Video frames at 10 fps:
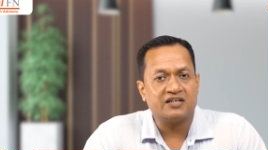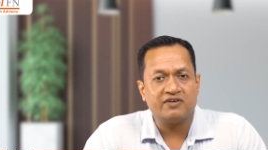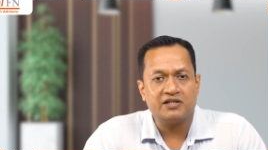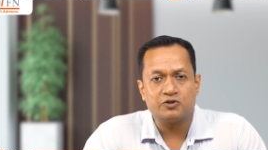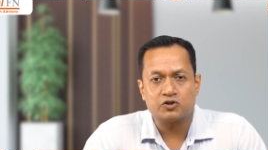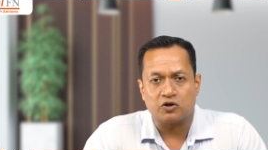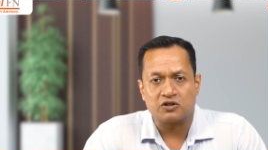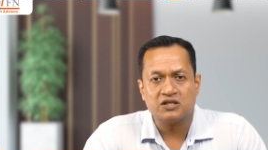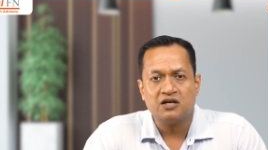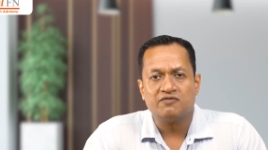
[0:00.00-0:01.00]
undervalued
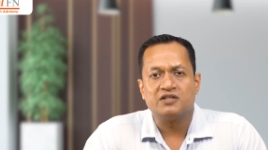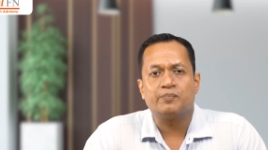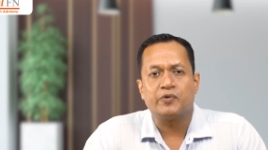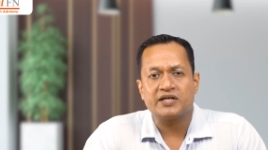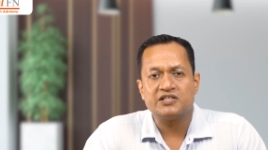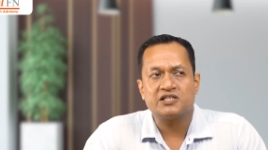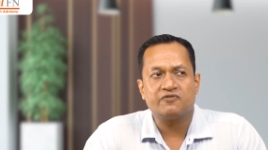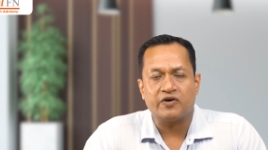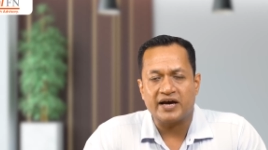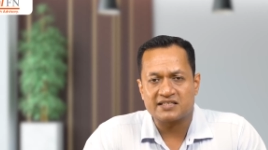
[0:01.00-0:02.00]
stocks with the potential
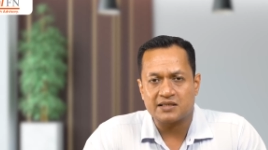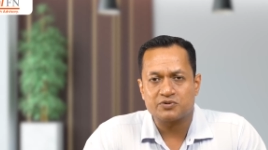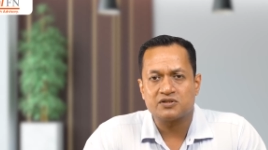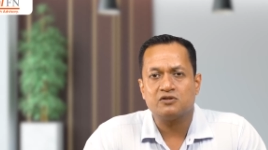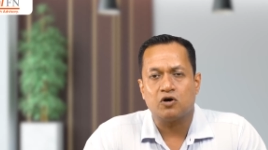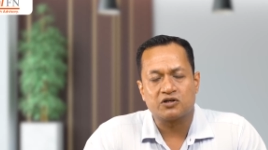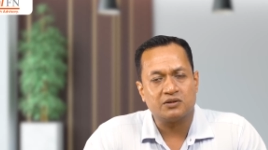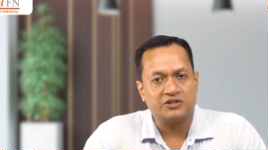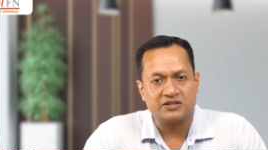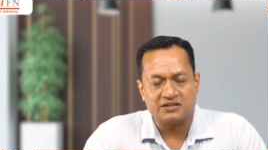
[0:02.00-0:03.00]
for exceptional
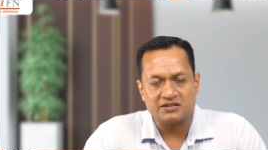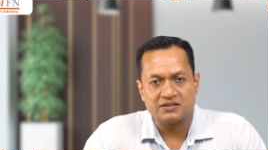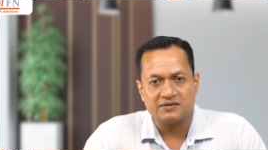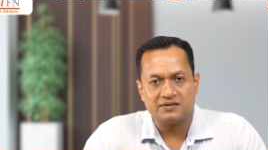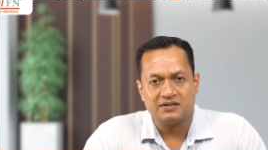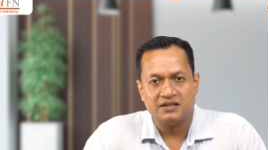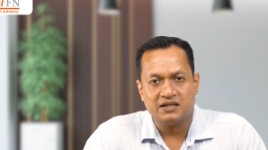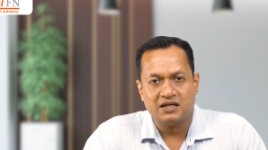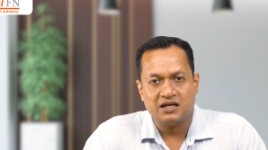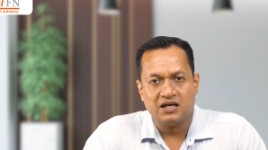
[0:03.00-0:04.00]
long-term returns.
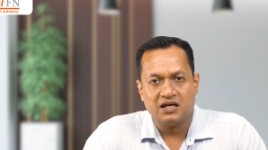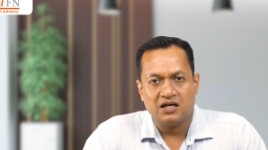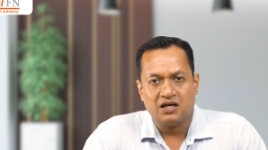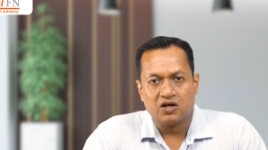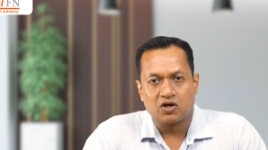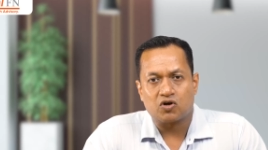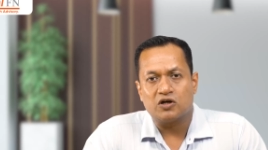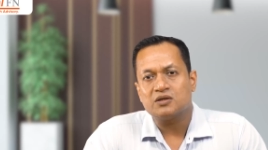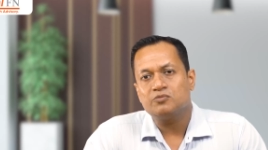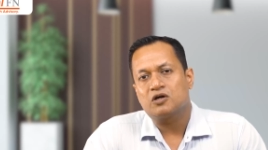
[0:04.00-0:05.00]

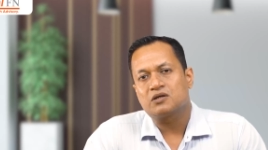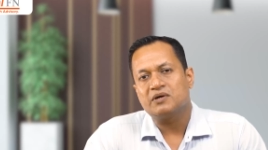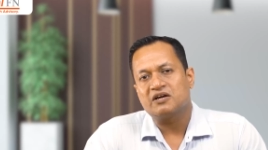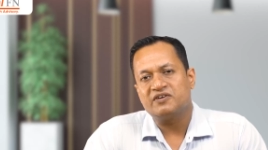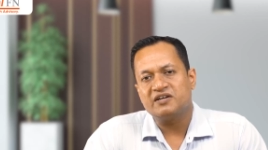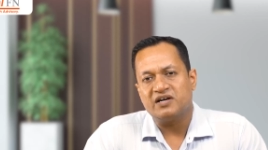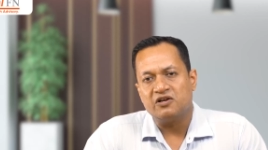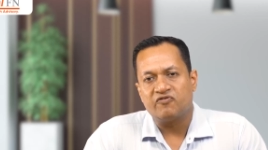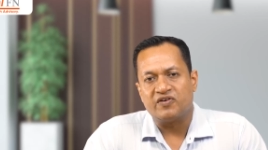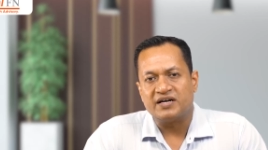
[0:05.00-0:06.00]
Quantum Long-Term Equity
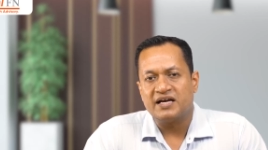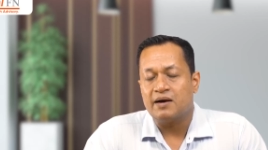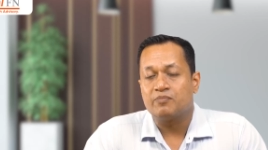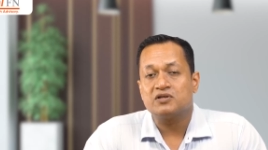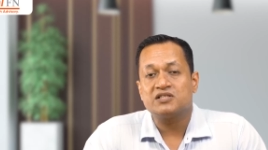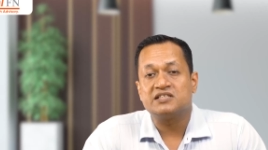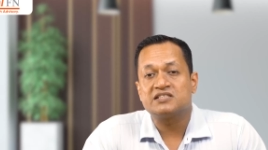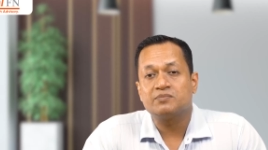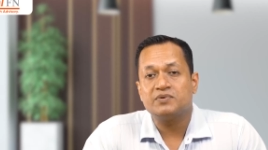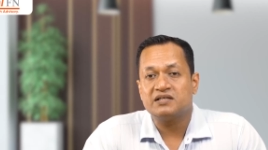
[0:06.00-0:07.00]
Value Fund employs a
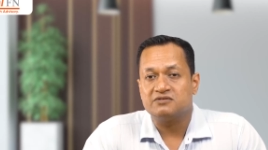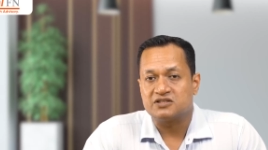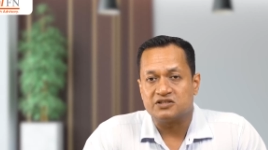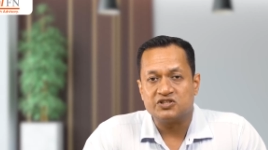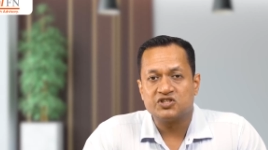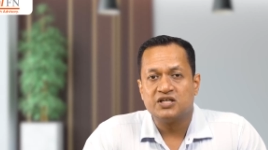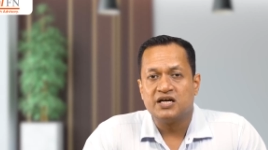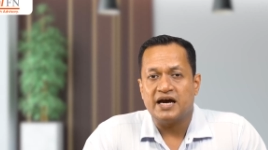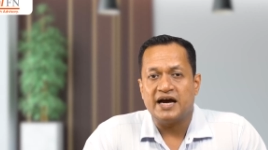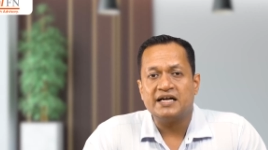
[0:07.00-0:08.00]
disciplined research
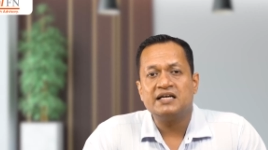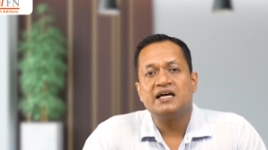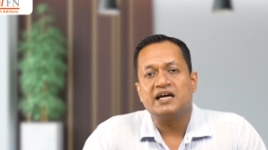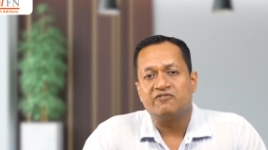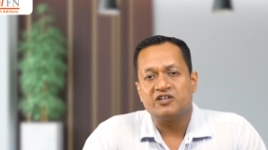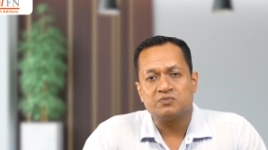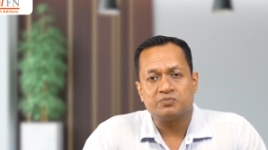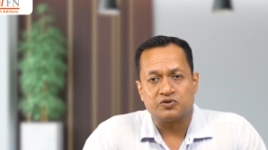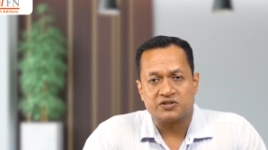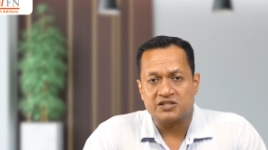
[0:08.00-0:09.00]
and investment
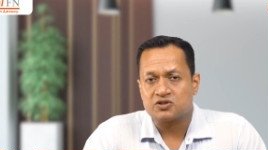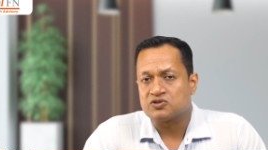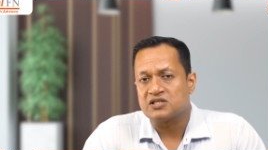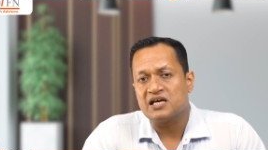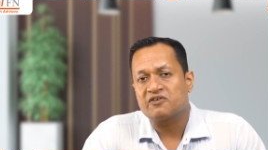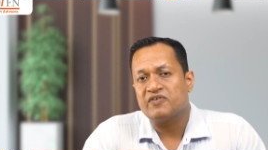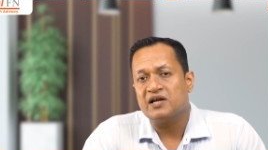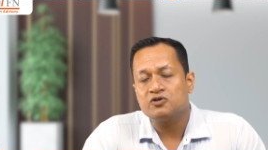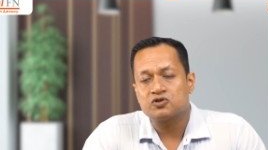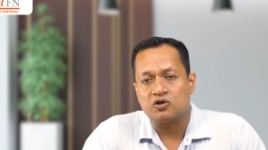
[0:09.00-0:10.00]
process to select
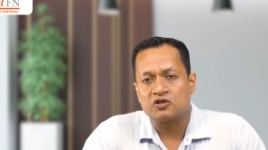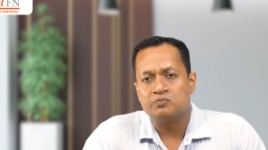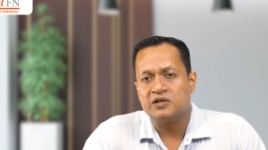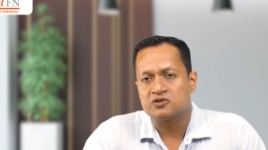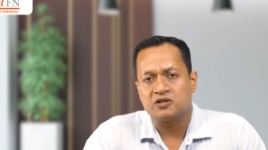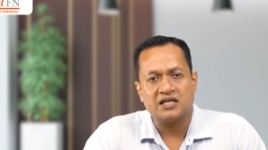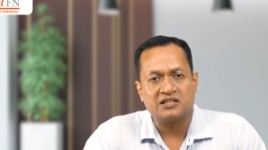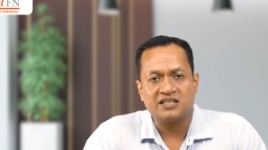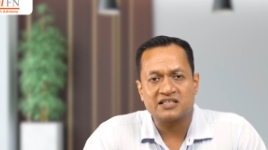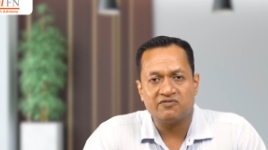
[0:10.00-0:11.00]
value stocks based on
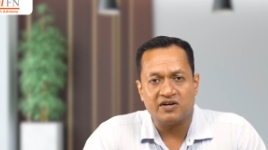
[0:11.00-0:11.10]
attractive